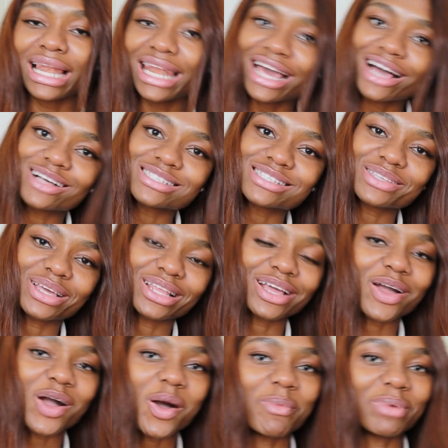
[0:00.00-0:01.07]
Let us know in the
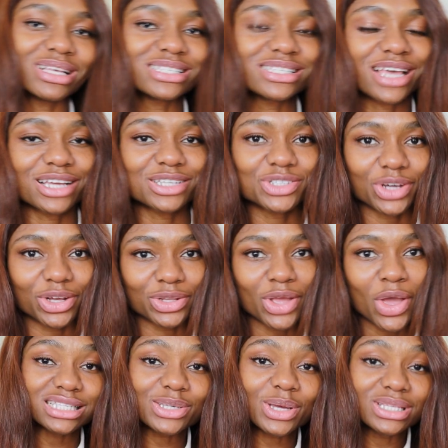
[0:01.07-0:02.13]
comment section.
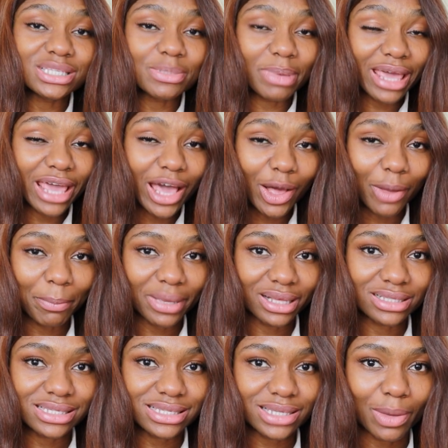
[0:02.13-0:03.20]
It's going to be
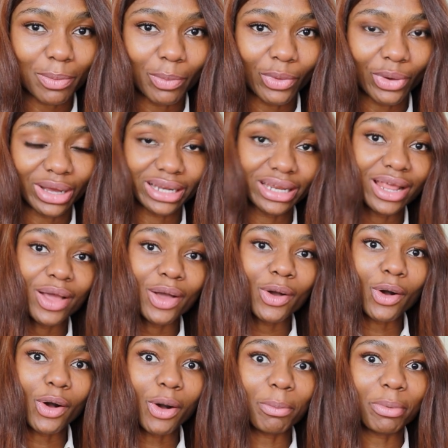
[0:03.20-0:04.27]
helping someone,
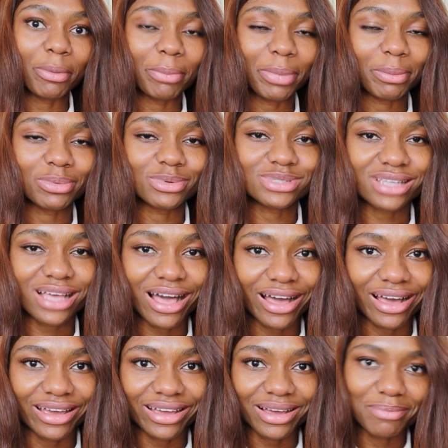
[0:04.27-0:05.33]
open people's
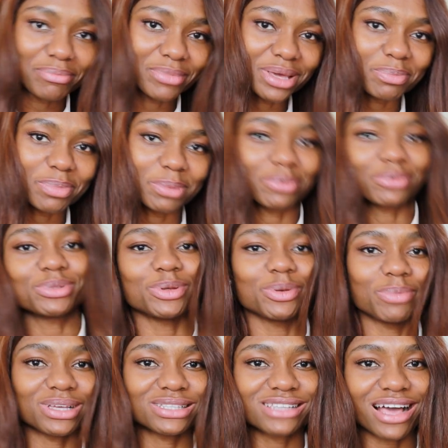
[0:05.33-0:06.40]
eye and make people know
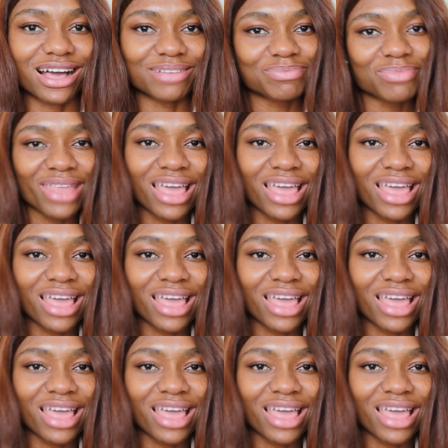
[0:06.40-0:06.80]
better.